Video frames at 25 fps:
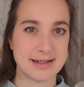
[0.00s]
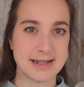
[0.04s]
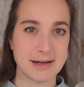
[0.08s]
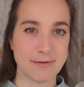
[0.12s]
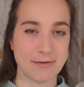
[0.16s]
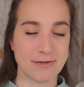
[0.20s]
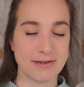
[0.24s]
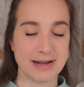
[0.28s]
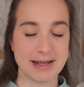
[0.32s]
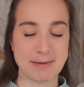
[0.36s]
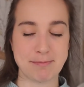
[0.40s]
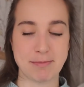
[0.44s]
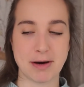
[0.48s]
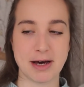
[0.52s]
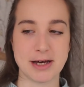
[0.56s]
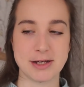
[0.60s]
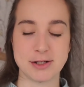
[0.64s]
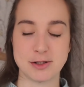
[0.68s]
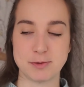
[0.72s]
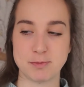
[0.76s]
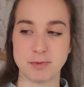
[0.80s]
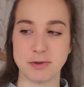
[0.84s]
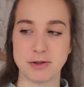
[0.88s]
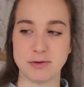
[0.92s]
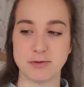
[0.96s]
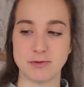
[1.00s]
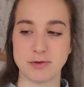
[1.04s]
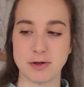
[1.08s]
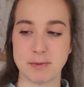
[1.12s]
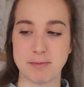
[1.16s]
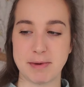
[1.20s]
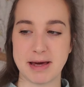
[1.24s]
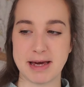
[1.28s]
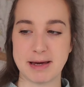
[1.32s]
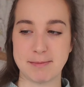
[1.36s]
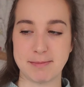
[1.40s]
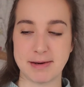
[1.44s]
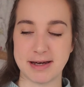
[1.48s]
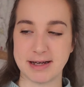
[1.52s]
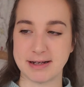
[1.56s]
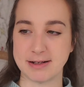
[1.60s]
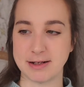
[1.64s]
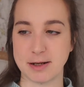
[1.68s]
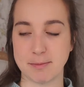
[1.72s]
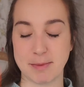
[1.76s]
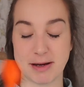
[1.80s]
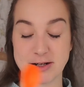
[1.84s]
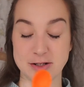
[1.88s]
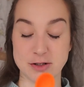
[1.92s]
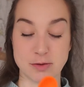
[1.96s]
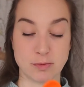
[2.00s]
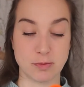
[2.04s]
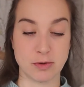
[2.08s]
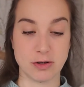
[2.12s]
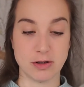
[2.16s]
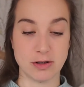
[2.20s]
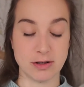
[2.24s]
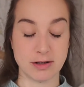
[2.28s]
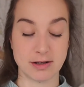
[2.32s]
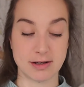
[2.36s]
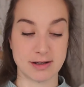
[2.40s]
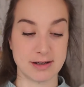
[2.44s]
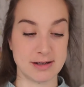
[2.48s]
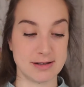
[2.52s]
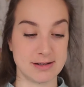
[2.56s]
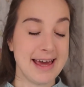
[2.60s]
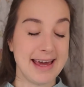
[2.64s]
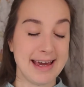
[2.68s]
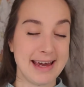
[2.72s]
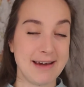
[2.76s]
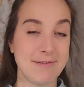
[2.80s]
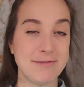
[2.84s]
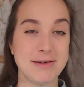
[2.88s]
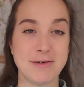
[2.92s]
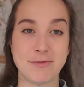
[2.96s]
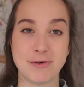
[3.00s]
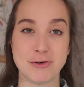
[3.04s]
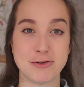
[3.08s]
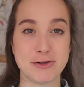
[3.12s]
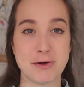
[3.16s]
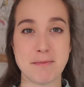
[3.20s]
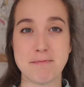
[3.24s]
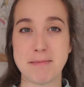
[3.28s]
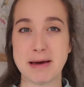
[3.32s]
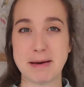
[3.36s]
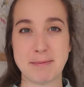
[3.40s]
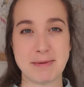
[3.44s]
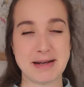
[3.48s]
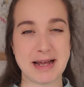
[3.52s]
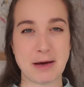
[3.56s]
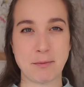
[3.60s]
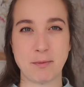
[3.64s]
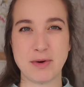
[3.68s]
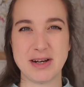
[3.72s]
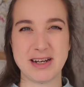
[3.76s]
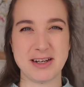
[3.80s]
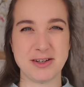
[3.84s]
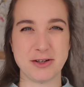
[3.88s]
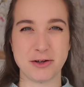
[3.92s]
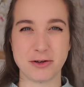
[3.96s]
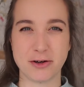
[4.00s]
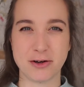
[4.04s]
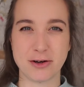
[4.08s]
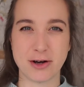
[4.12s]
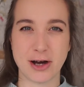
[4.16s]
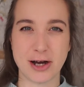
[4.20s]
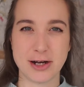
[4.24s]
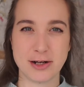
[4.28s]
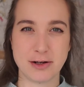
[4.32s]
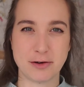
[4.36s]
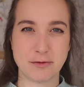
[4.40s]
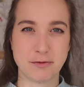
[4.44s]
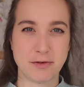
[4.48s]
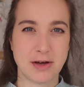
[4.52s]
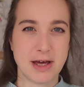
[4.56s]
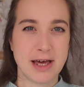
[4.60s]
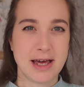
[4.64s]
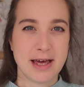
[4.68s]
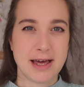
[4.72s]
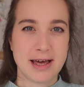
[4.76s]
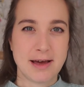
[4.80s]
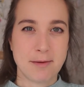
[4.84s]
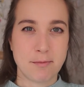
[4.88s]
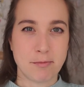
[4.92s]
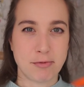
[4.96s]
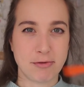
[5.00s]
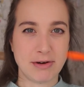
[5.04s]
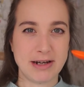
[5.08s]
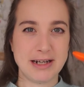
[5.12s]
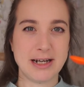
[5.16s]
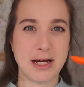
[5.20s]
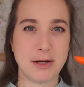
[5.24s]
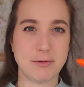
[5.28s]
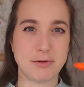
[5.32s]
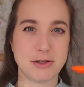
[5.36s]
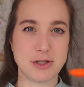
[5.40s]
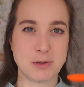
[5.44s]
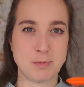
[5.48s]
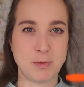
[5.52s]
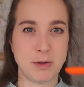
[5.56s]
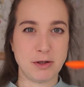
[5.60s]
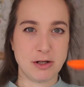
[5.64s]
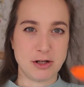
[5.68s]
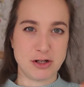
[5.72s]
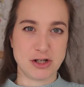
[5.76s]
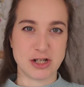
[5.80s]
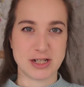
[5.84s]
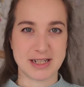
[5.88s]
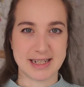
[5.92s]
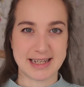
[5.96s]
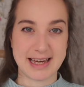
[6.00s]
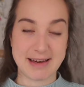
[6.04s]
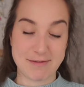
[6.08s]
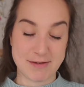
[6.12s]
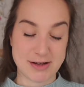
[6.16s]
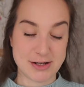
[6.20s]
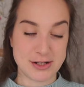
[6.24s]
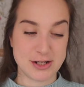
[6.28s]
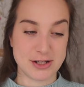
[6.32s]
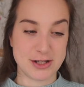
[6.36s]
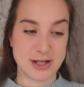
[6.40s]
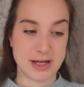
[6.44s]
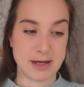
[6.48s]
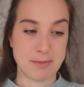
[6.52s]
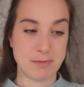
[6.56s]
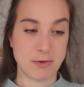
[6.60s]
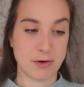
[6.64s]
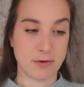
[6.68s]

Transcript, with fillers: Definitely buy a spoon for your baby no matter what, because even if you're doing baby leg weaning, you can kind of preload the spoon and just give it to them.